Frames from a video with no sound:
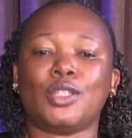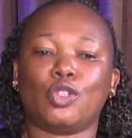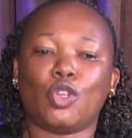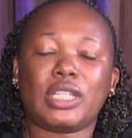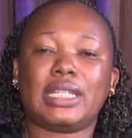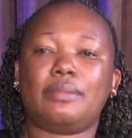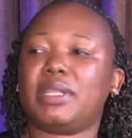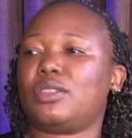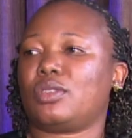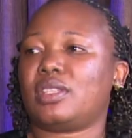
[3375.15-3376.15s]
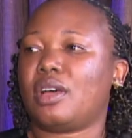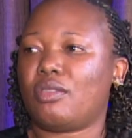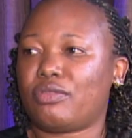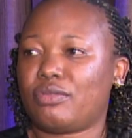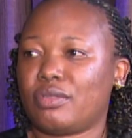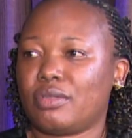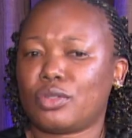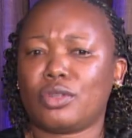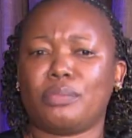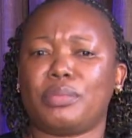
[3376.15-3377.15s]
Do not limit yourself.
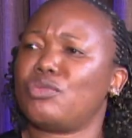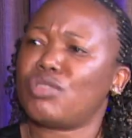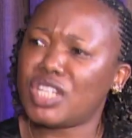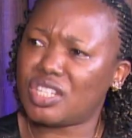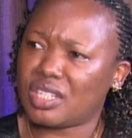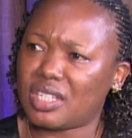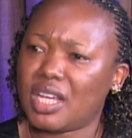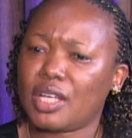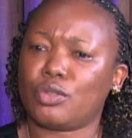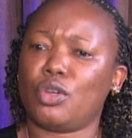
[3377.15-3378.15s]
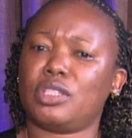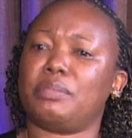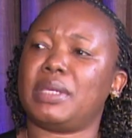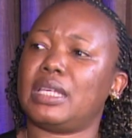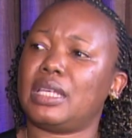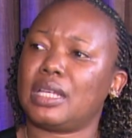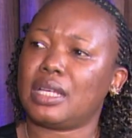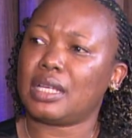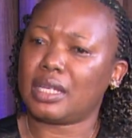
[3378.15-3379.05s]
Do not be rigid. Do not be,